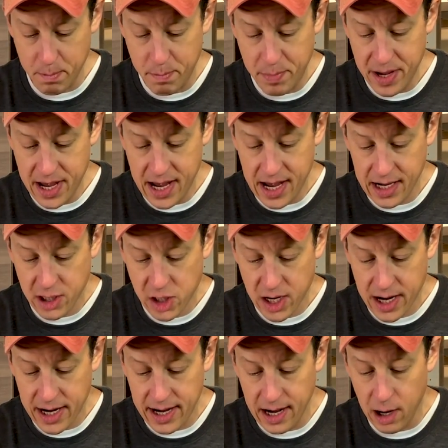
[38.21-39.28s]
big
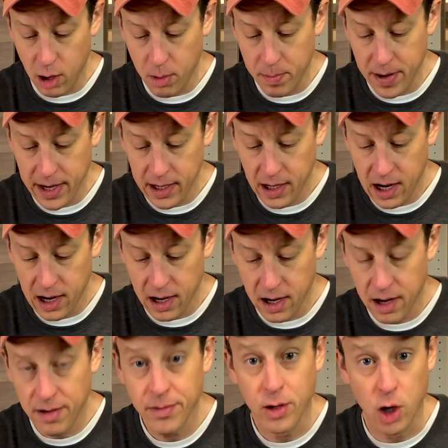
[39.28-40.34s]
giant helping
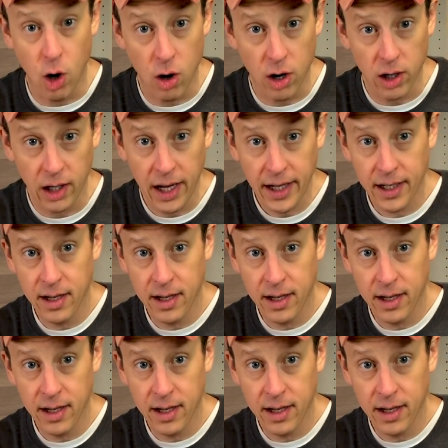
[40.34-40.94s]
of garlic.